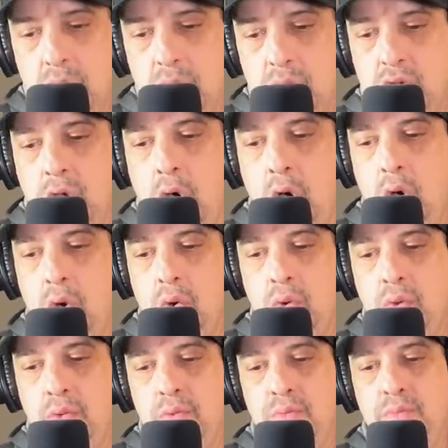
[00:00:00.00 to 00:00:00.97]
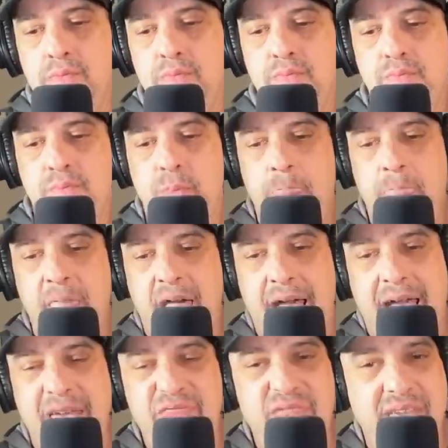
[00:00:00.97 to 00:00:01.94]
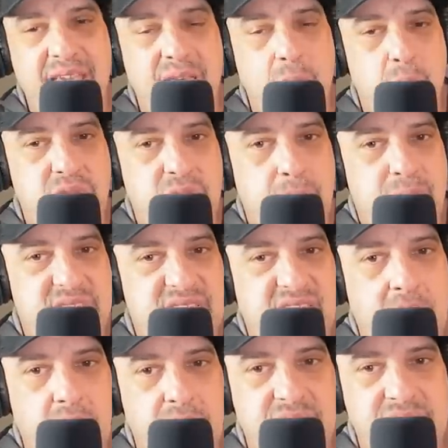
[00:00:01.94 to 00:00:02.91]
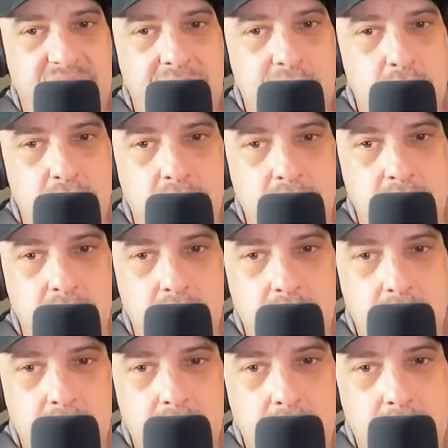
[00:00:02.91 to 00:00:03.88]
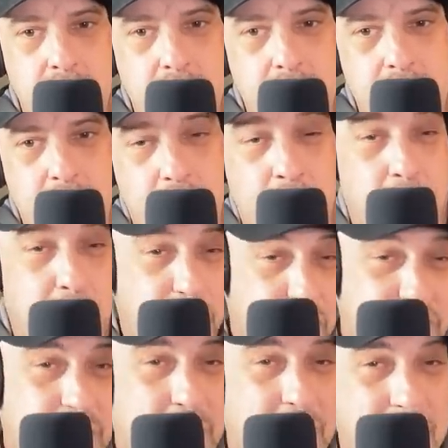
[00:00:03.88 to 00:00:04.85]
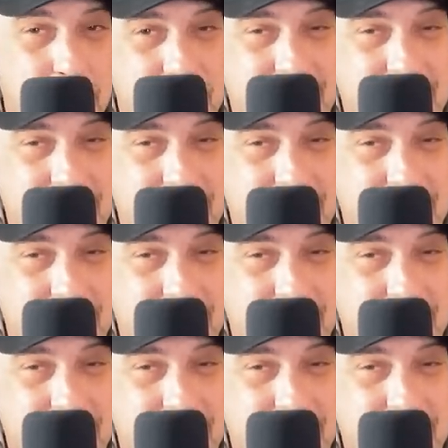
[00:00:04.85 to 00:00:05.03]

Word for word: So I think it was a miscalculation what proved to be a